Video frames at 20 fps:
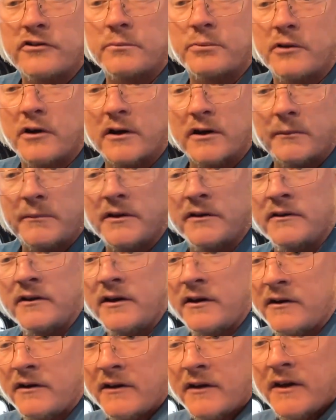You plug them in
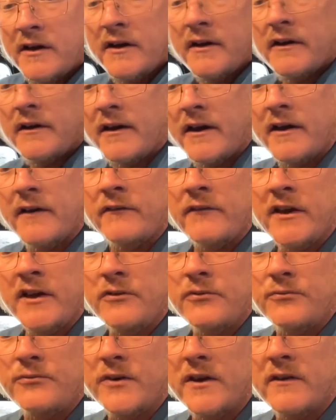there and they
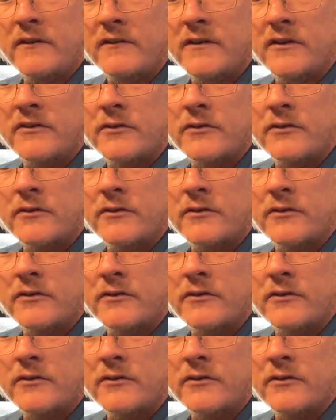fit in these